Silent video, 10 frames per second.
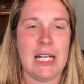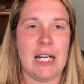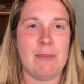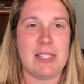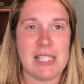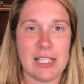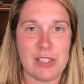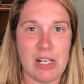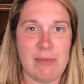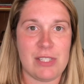The second
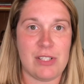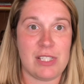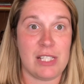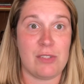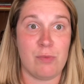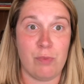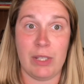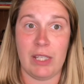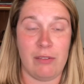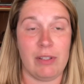trimester is things
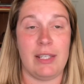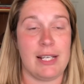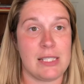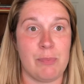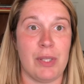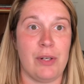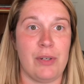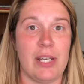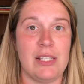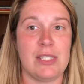really
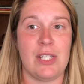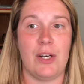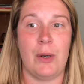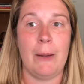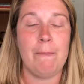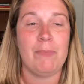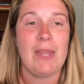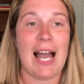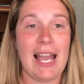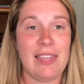explode. And so
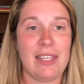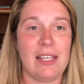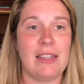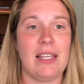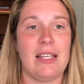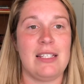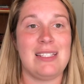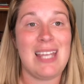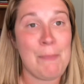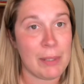I think that
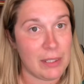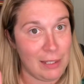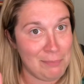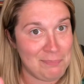typically